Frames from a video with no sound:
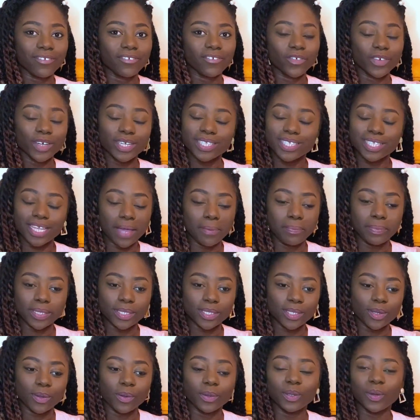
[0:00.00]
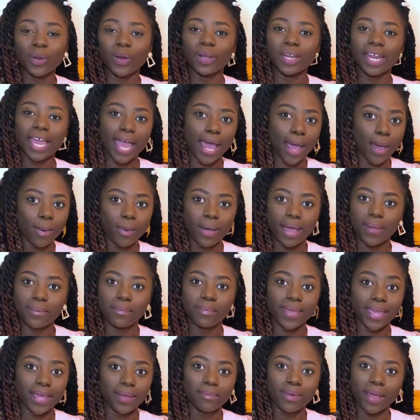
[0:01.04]
first episode on how I
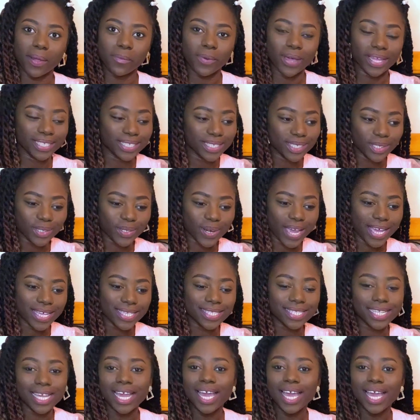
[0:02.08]
make my wedding dress.